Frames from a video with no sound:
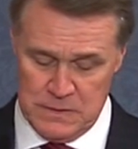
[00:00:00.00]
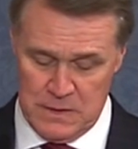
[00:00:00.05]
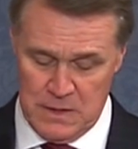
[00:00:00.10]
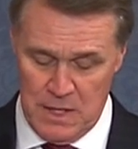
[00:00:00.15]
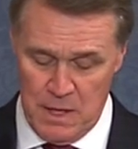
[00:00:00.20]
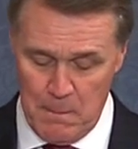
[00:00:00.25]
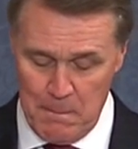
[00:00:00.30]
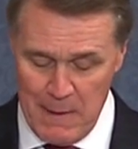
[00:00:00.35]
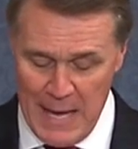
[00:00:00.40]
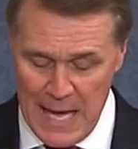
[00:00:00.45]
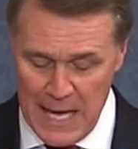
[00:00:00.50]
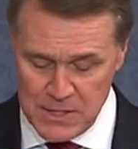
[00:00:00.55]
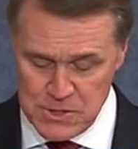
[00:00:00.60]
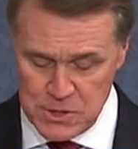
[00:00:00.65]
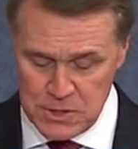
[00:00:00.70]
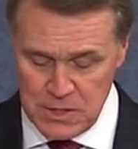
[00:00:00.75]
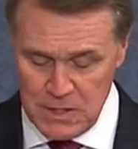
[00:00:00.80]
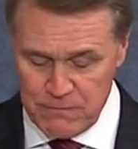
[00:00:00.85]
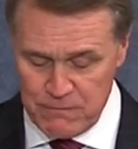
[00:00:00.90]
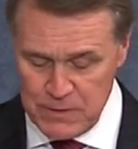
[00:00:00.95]

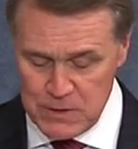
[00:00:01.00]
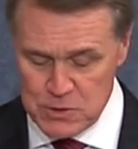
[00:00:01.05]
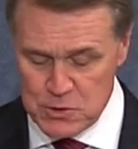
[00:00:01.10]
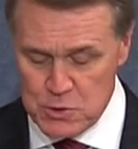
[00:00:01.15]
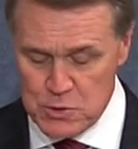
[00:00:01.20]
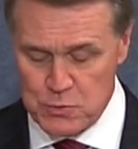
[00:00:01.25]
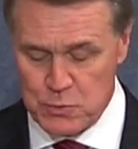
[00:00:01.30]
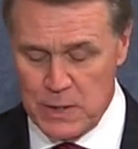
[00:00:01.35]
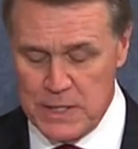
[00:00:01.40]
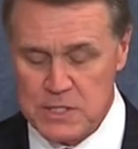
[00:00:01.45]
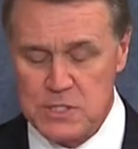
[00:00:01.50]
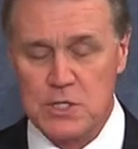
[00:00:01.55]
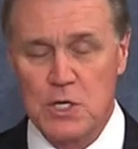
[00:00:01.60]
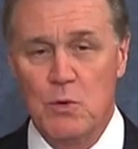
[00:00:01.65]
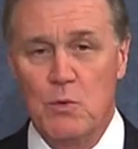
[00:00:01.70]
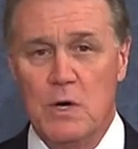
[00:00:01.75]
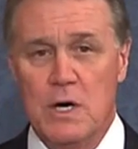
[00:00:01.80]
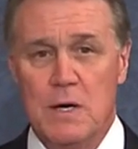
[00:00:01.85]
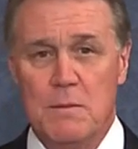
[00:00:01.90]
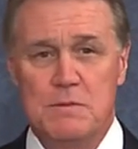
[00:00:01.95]
Imagine if interest rates
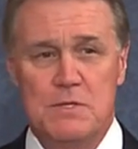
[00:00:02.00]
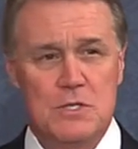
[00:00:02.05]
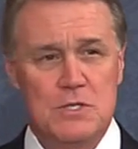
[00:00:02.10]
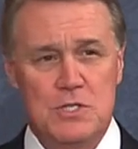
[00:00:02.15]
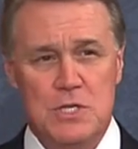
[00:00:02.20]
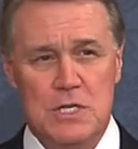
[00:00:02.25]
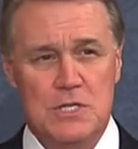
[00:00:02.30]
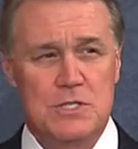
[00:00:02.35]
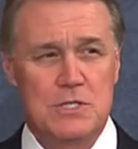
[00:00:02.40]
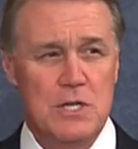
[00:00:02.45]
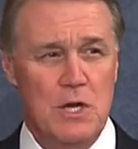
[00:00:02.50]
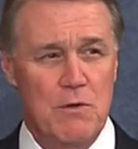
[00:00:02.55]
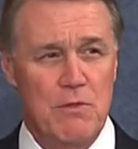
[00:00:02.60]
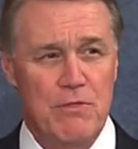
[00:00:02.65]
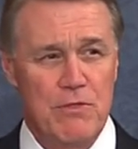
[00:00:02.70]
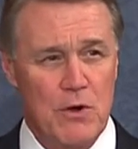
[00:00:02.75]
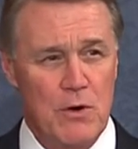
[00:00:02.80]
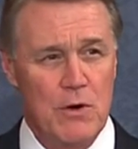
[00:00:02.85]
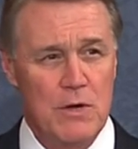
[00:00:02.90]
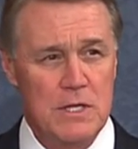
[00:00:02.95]
go up to just their
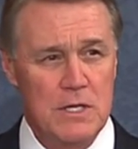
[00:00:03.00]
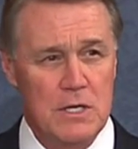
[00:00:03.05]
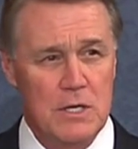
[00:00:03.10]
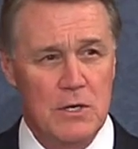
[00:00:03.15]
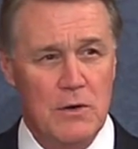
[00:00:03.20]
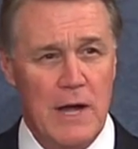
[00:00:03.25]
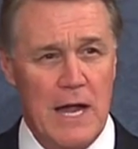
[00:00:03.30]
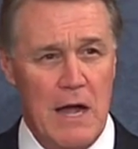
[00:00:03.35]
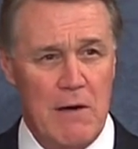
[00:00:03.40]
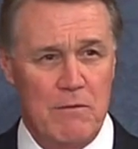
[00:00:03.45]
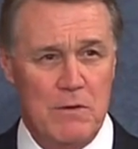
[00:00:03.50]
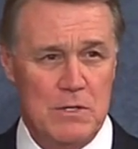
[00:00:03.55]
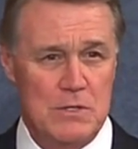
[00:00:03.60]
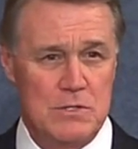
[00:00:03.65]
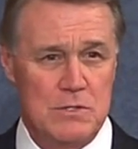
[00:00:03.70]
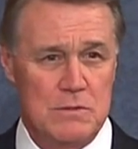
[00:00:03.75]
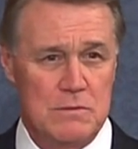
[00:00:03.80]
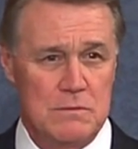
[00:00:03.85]
50-year average